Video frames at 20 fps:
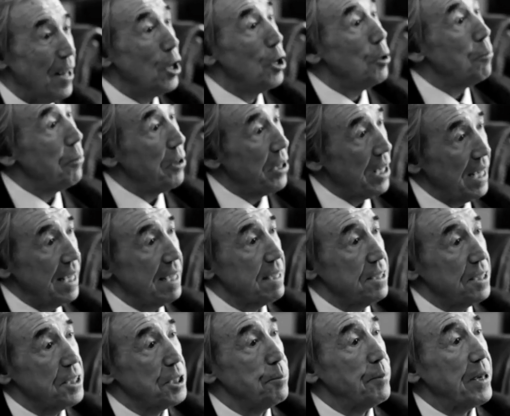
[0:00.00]
But he elected
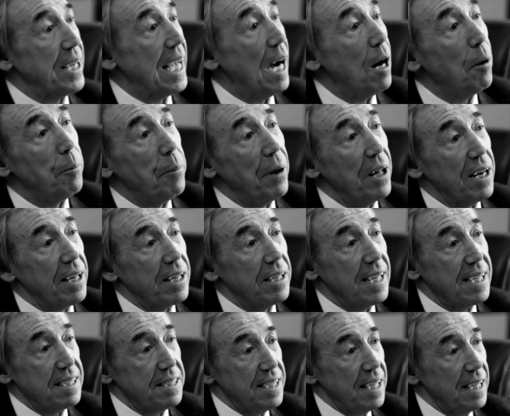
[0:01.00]
to pick out Pele, and
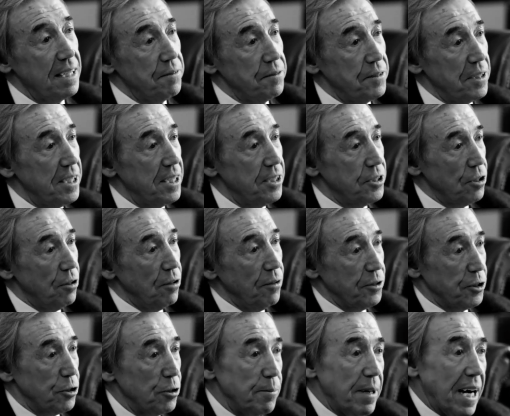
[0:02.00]
as he lifted it over
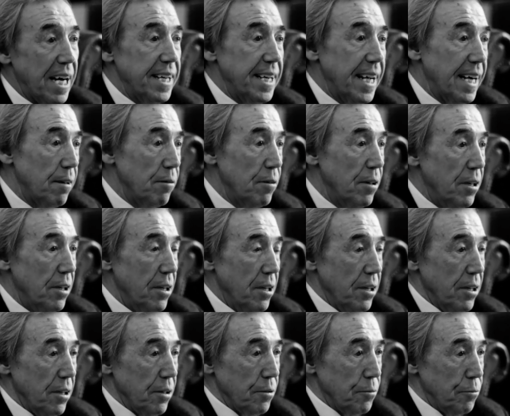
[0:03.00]
to him, I now
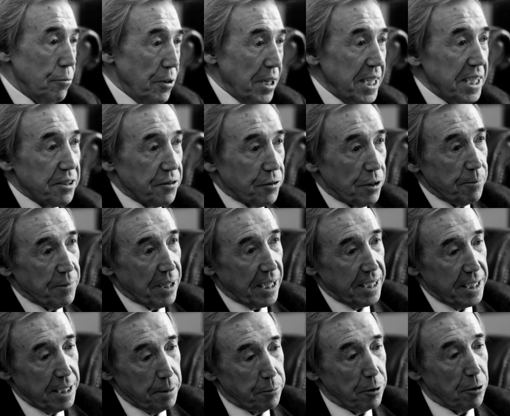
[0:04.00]
raced from that
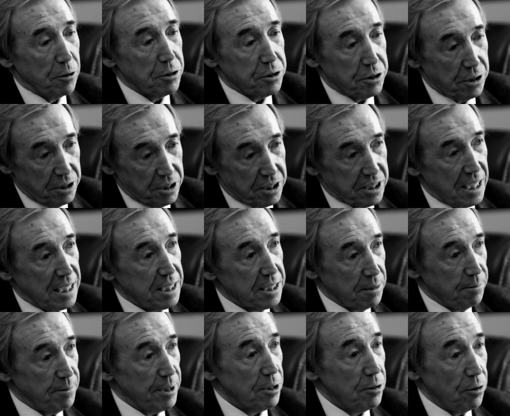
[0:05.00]
near post to the centre of
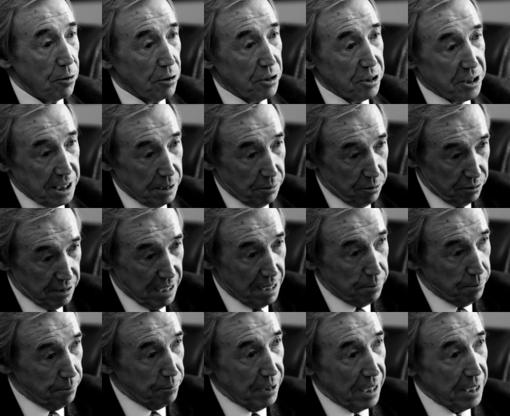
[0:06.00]
my goal, because he was right
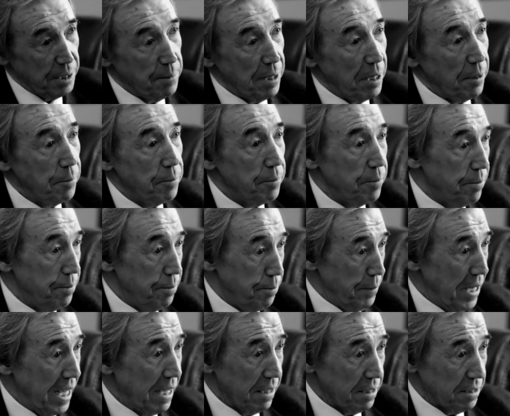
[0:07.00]
round about
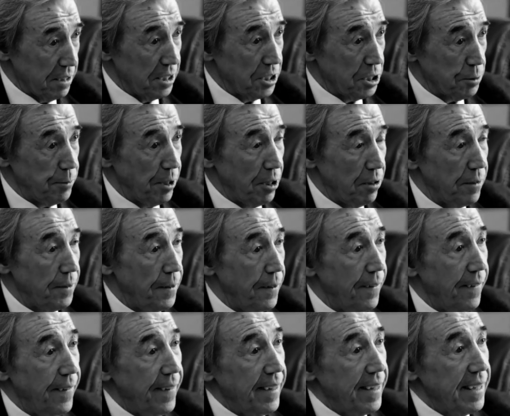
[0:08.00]
penalty spot.
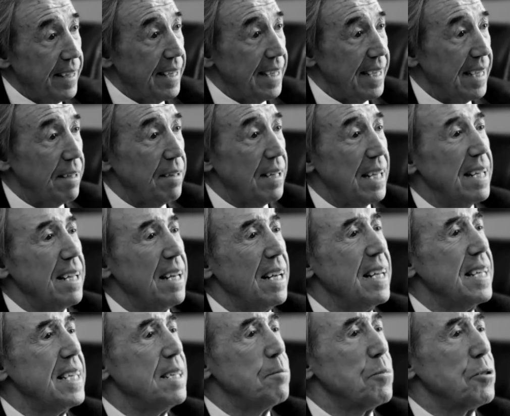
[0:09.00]
He
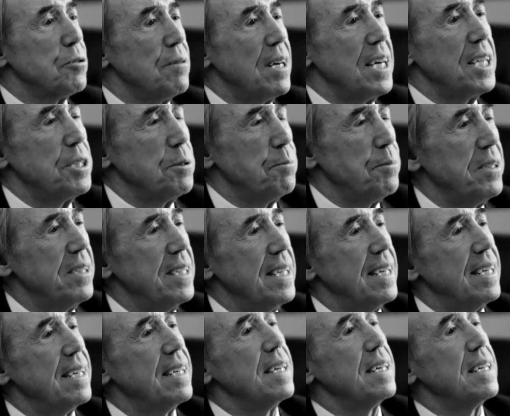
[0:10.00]
leaps right up in the
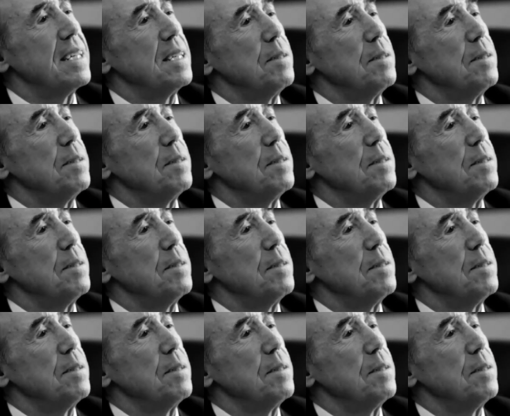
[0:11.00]
air, and